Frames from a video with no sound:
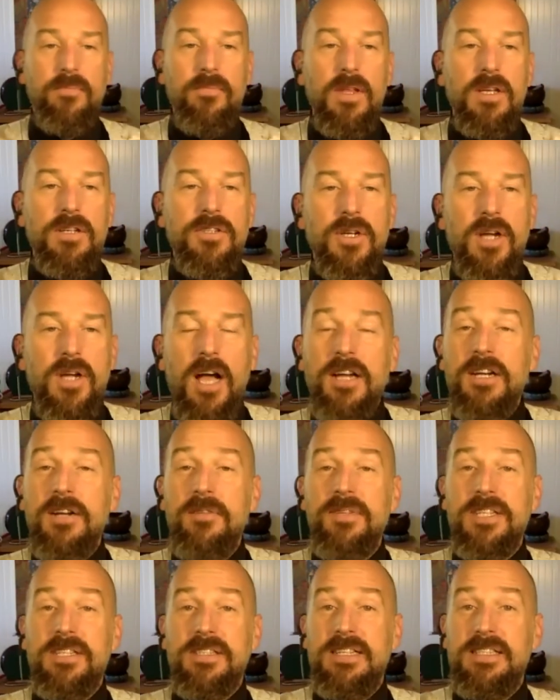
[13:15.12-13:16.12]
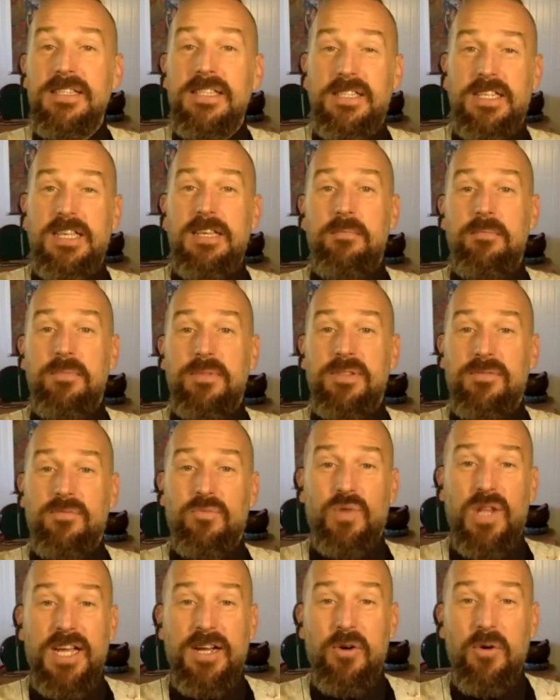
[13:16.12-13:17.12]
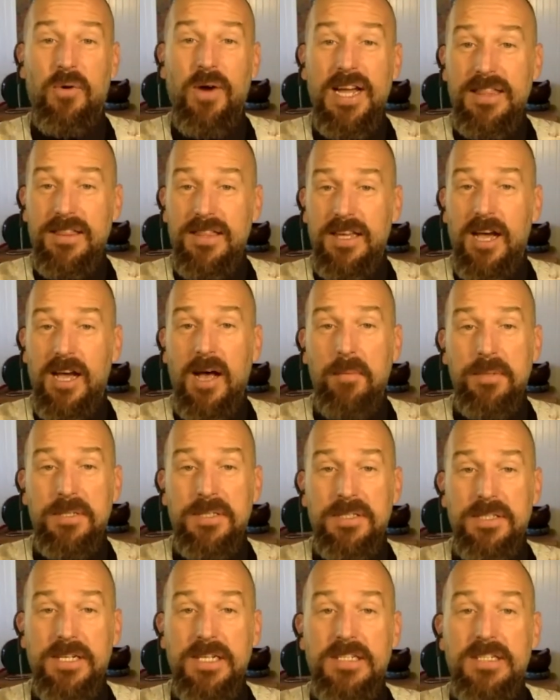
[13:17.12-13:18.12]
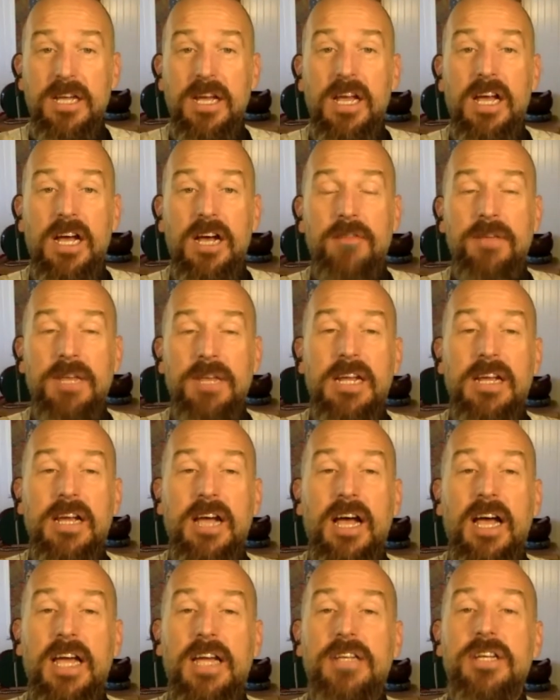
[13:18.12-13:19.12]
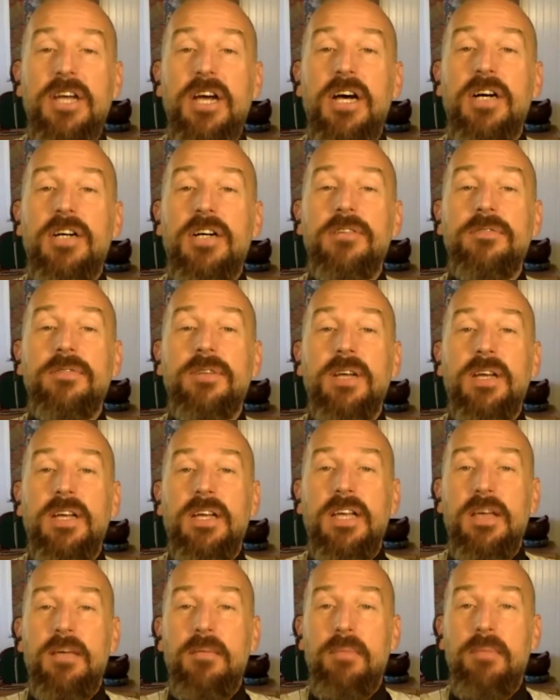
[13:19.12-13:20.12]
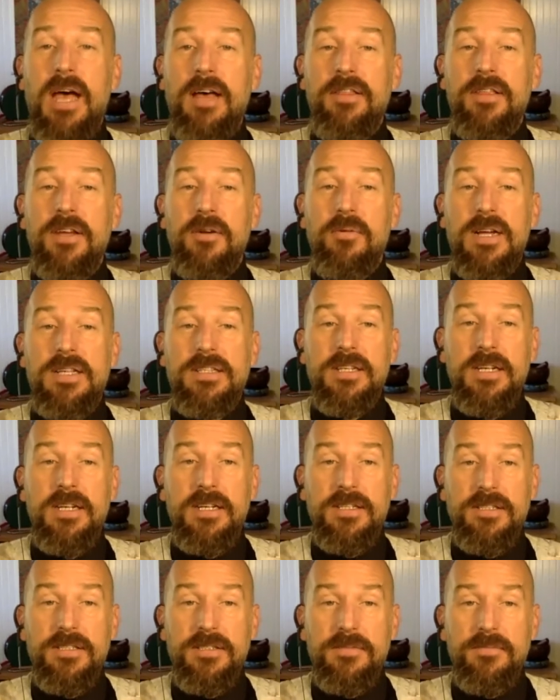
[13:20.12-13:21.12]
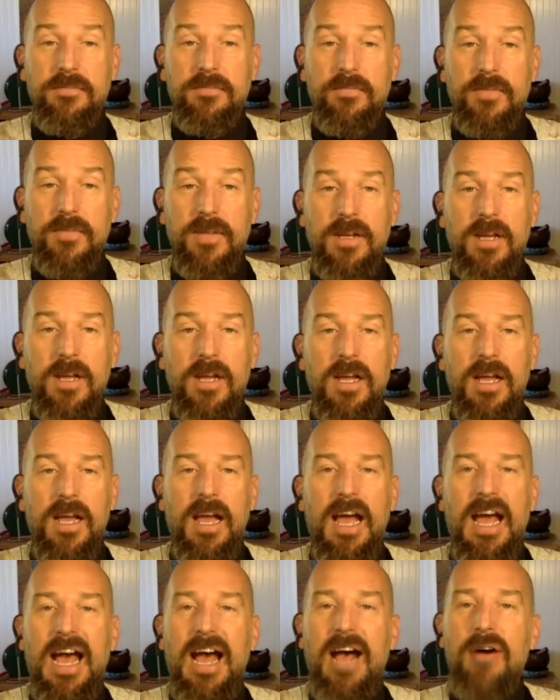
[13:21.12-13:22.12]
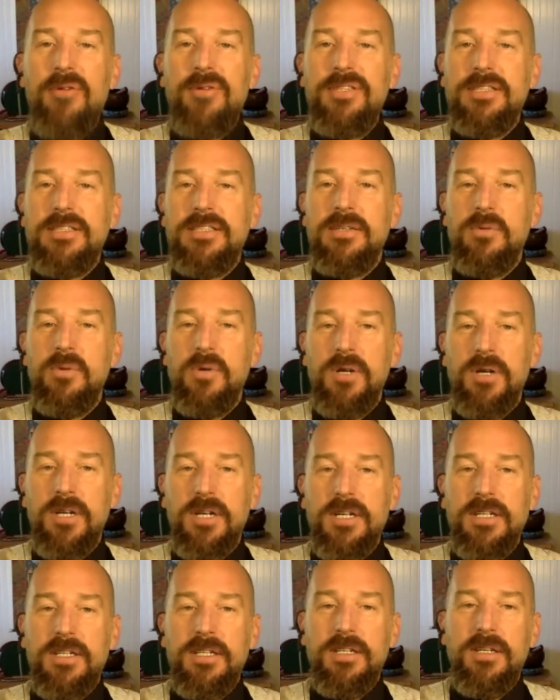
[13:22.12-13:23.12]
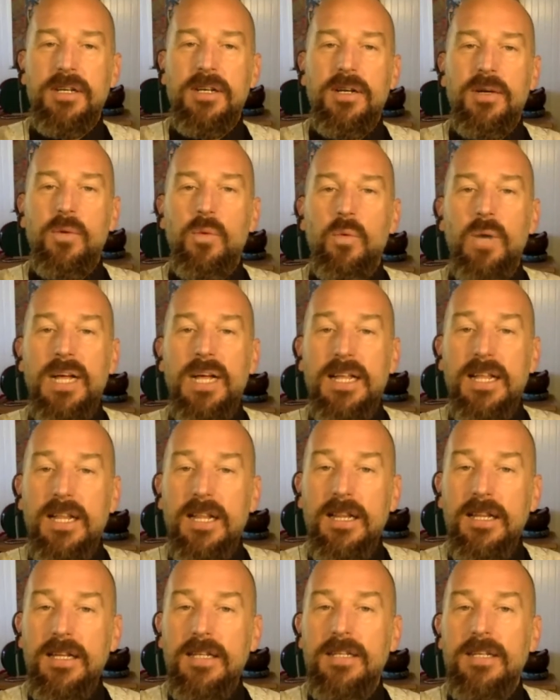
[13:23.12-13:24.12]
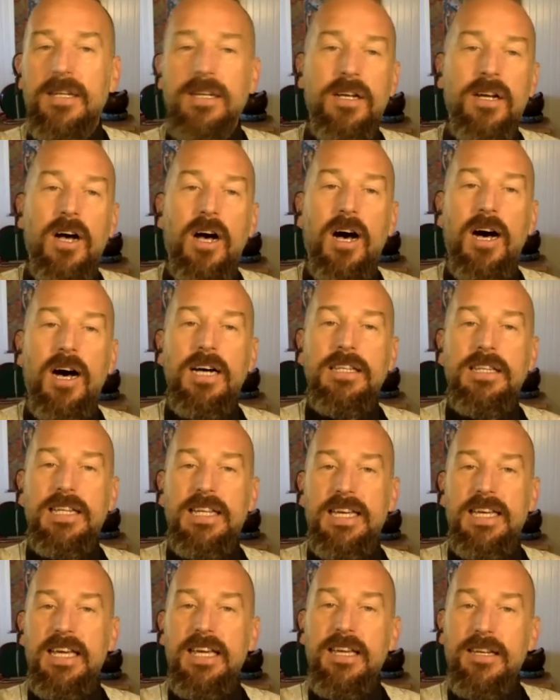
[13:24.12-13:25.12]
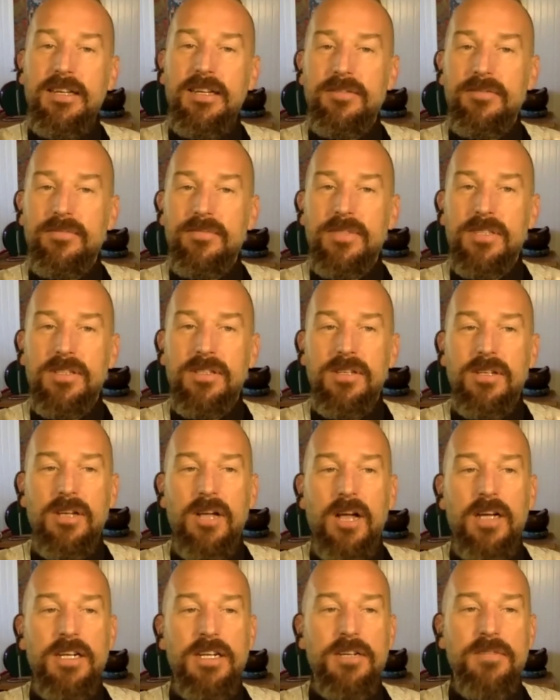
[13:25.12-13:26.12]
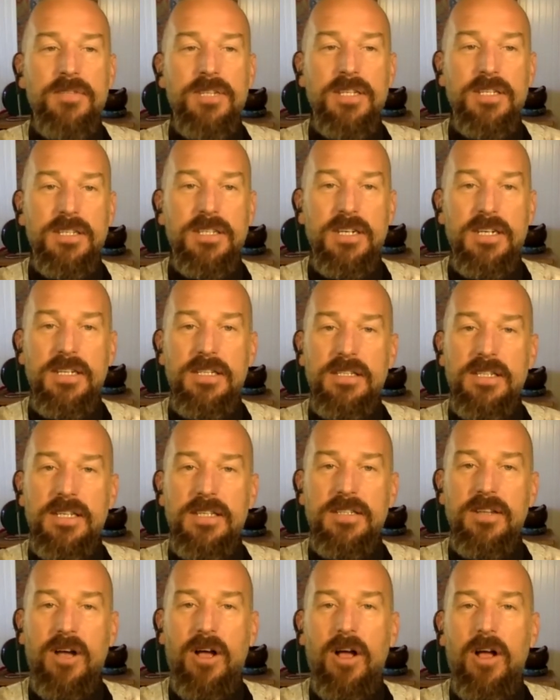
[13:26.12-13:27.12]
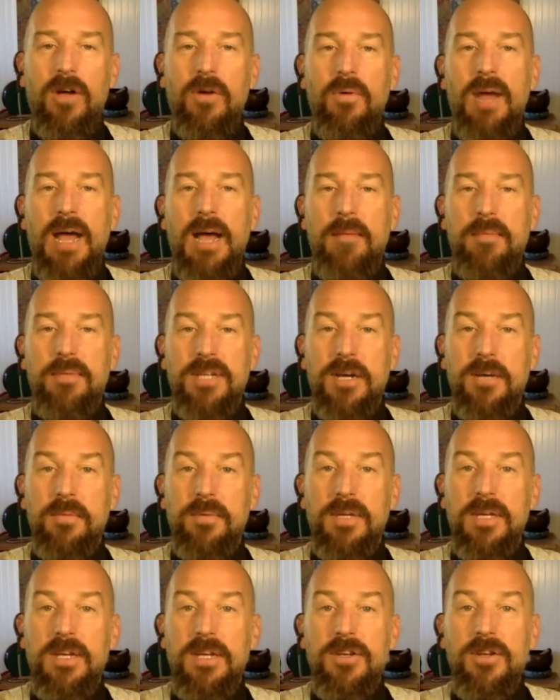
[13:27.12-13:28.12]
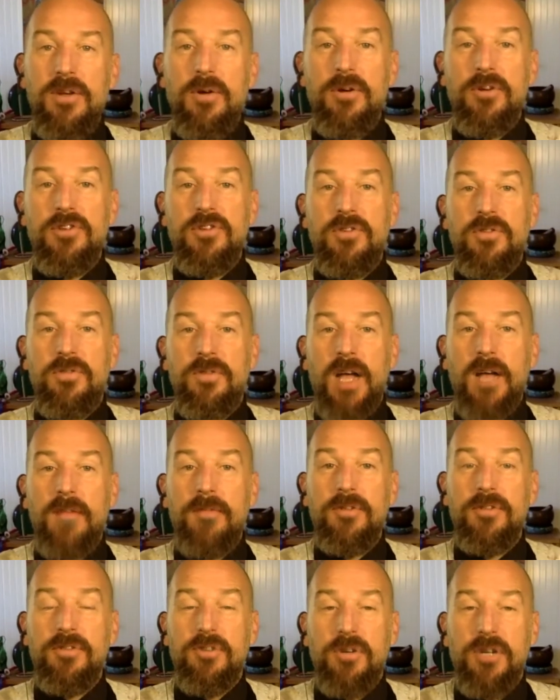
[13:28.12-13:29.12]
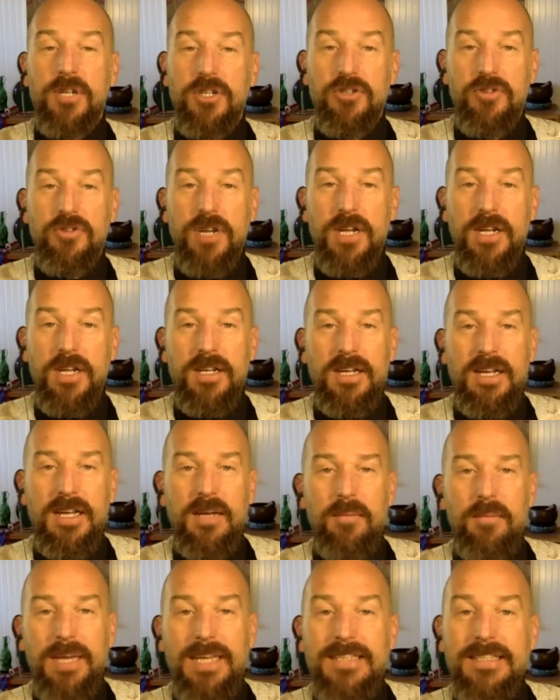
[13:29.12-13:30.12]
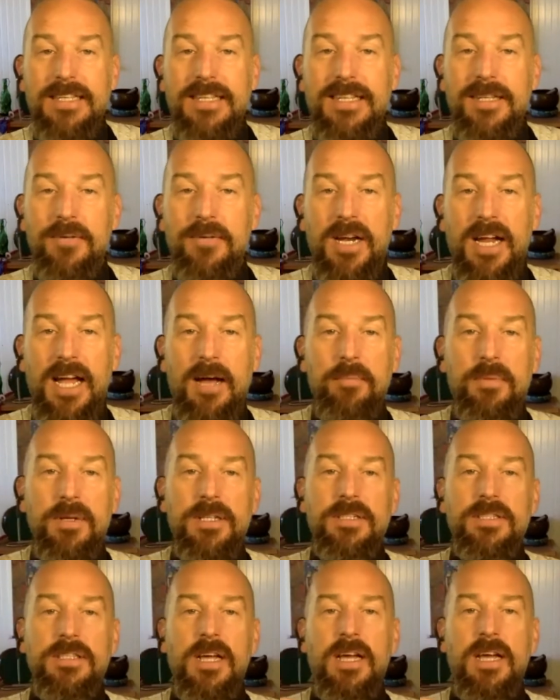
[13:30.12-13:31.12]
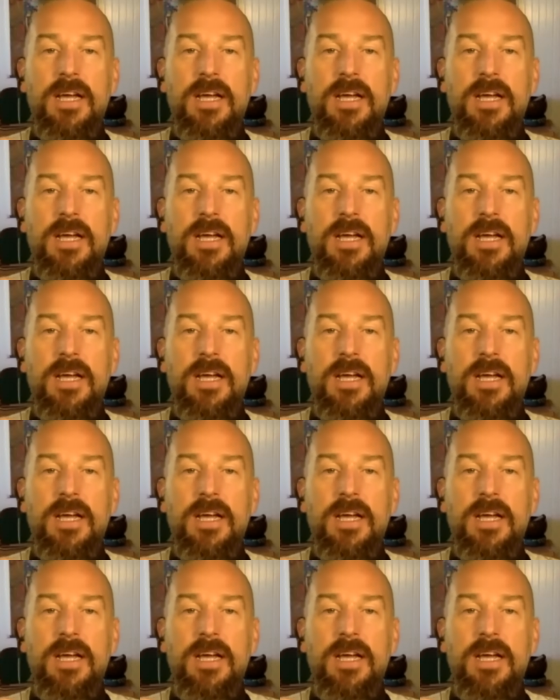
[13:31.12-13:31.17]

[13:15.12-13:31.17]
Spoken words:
So cognitive dissonance seems like quite the opposite of any kind of empathic resonance. How does it work? Well, oddly, cognitive dissonance is all wrapped up in your survival circuitry. Basically what happens,